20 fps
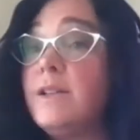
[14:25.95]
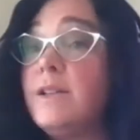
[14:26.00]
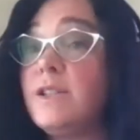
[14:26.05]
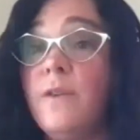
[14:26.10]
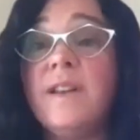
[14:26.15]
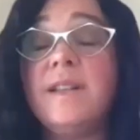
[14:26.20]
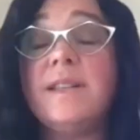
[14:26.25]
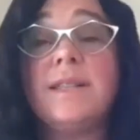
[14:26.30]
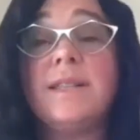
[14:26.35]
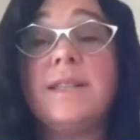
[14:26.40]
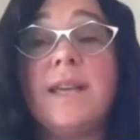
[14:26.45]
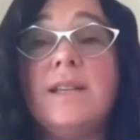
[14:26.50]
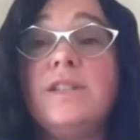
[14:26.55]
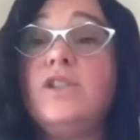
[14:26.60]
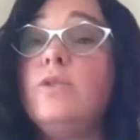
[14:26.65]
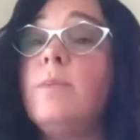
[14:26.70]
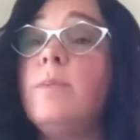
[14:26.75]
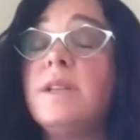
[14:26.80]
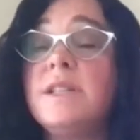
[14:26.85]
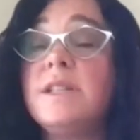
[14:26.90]
So if it
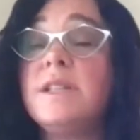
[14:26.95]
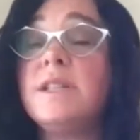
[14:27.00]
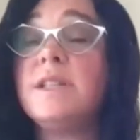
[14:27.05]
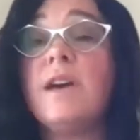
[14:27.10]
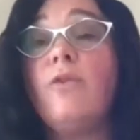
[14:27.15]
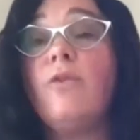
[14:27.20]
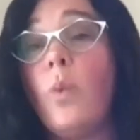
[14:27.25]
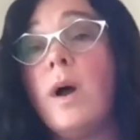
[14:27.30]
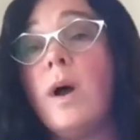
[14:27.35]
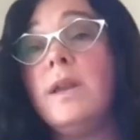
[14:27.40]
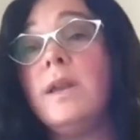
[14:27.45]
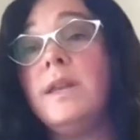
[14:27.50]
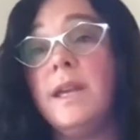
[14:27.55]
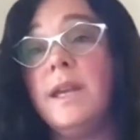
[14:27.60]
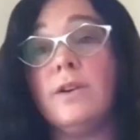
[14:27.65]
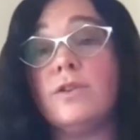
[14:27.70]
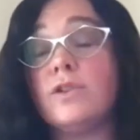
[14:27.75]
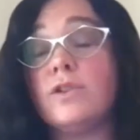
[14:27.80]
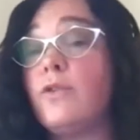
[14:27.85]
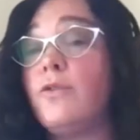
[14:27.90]
says you must have
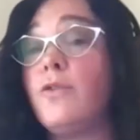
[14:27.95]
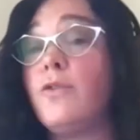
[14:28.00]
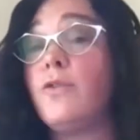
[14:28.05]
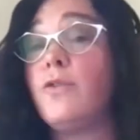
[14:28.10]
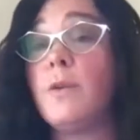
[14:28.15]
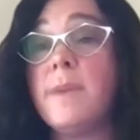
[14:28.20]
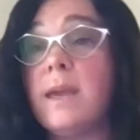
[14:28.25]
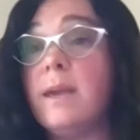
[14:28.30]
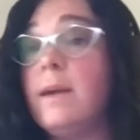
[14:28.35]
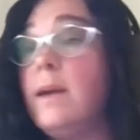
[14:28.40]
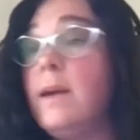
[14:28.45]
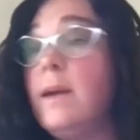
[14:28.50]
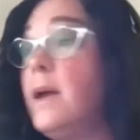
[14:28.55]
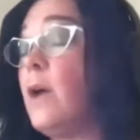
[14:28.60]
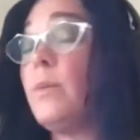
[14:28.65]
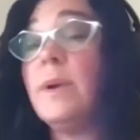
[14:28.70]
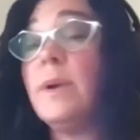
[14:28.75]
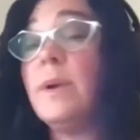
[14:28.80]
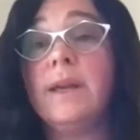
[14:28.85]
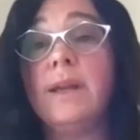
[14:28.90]
1 year, so for me,
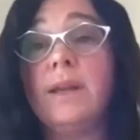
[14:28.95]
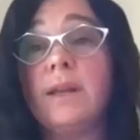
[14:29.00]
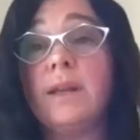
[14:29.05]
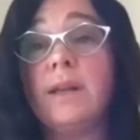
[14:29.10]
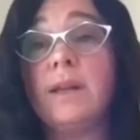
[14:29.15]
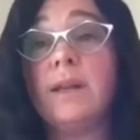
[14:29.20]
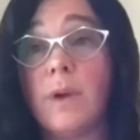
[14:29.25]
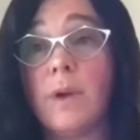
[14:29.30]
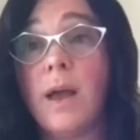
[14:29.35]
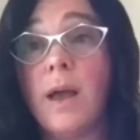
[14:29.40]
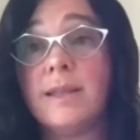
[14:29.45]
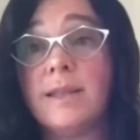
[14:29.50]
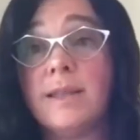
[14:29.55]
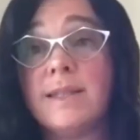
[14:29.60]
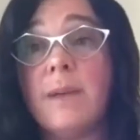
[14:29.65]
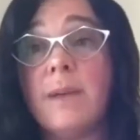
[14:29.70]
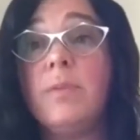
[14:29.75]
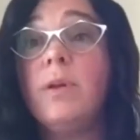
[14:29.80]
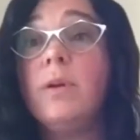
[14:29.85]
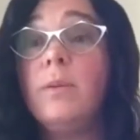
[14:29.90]
a really good
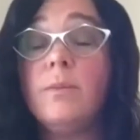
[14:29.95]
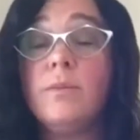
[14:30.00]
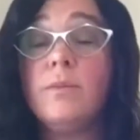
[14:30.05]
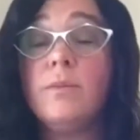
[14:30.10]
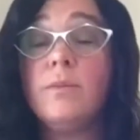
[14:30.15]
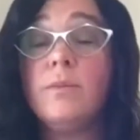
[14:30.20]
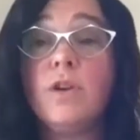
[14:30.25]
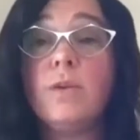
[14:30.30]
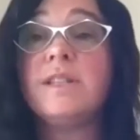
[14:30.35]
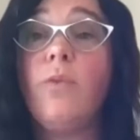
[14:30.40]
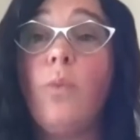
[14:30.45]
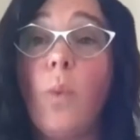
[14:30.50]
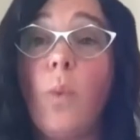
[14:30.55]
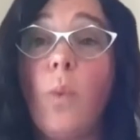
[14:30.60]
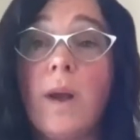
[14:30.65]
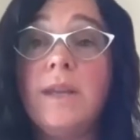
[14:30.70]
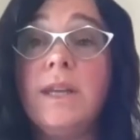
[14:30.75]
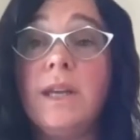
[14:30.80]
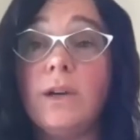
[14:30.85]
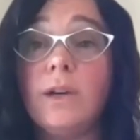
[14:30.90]
example, you must
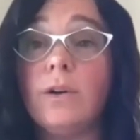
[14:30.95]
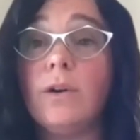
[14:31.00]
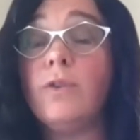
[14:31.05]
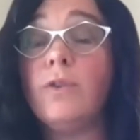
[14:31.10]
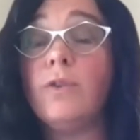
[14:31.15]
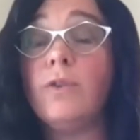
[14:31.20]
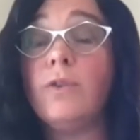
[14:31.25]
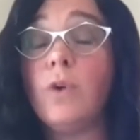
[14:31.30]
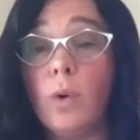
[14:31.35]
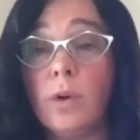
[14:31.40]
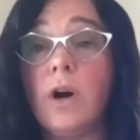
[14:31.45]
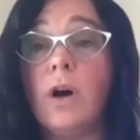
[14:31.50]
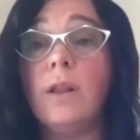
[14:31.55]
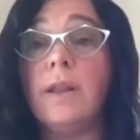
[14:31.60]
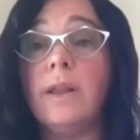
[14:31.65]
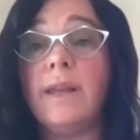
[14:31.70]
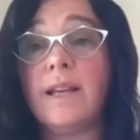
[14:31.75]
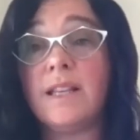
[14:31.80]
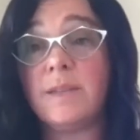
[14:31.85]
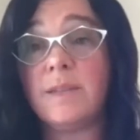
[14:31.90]
have 1 year of cold
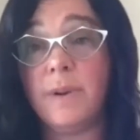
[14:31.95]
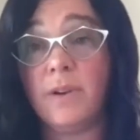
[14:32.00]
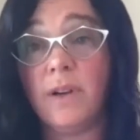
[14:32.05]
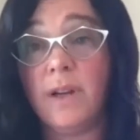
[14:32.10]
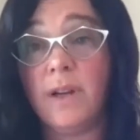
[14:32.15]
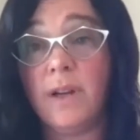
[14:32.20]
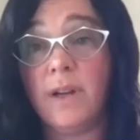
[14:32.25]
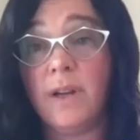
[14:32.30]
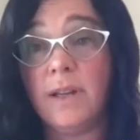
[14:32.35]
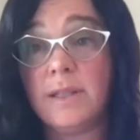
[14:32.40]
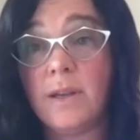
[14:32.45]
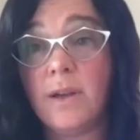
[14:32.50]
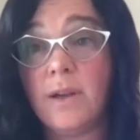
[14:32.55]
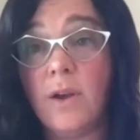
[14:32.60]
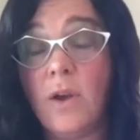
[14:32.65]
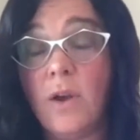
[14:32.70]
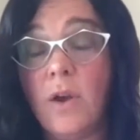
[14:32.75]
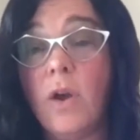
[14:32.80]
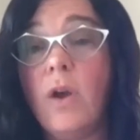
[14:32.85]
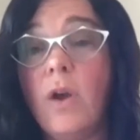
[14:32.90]
calling
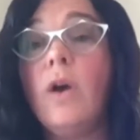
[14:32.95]
experience